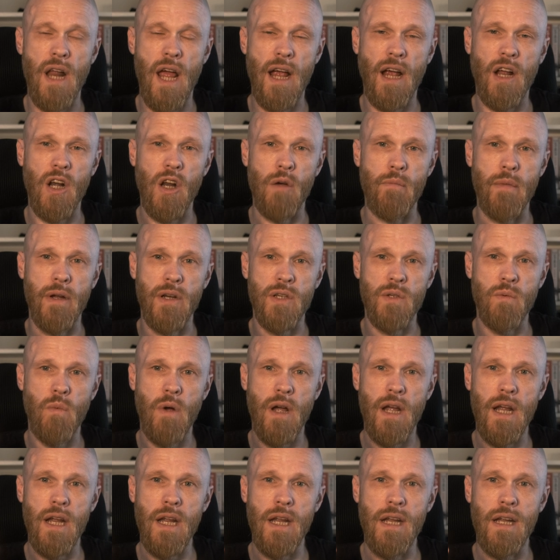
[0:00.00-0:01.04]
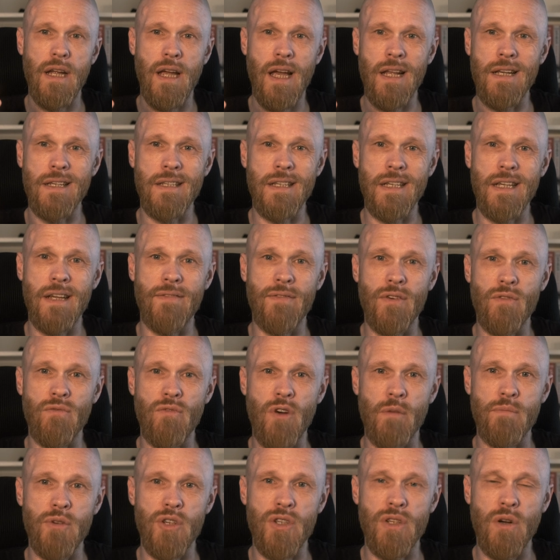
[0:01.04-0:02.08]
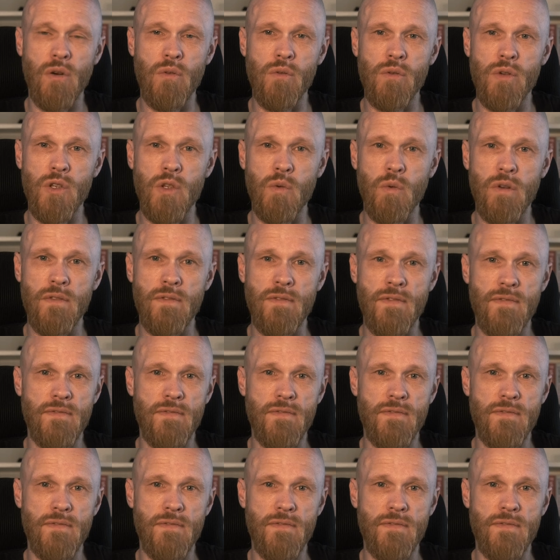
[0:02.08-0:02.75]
economic sway, and even rubbed shoulders with